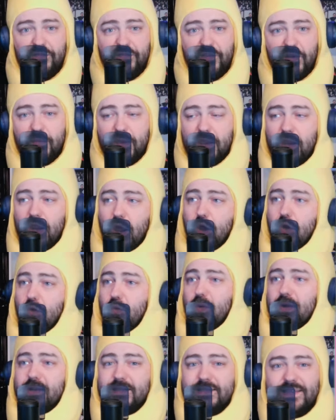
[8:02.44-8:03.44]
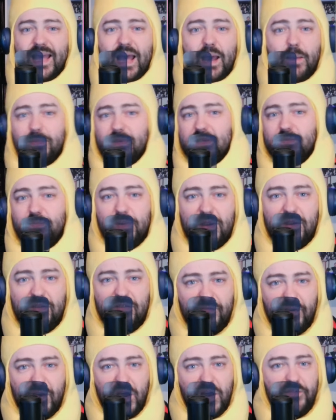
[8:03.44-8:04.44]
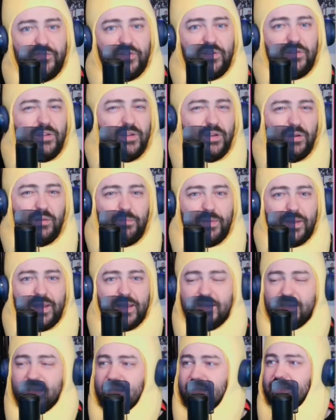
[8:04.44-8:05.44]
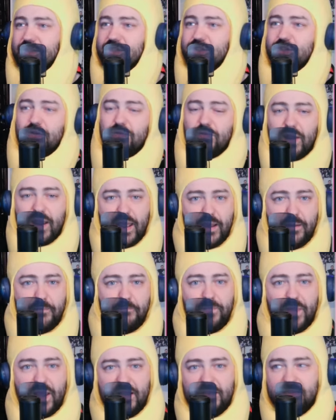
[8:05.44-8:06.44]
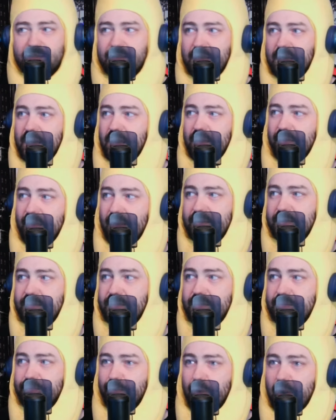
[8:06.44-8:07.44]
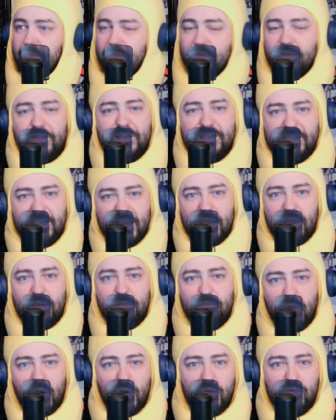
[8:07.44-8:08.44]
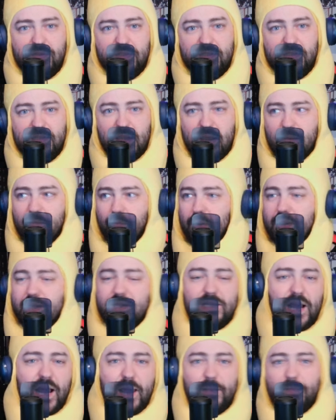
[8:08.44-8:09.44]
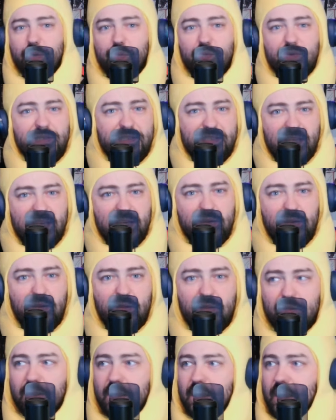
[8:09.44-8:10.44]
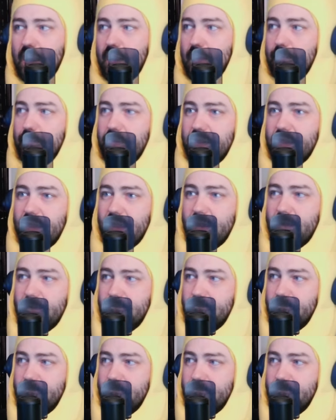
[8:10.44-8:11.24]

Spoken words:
I mean, WhatsApp has been involved a little bit. Instagram, that's probably the second most. One time it was Signal, but like,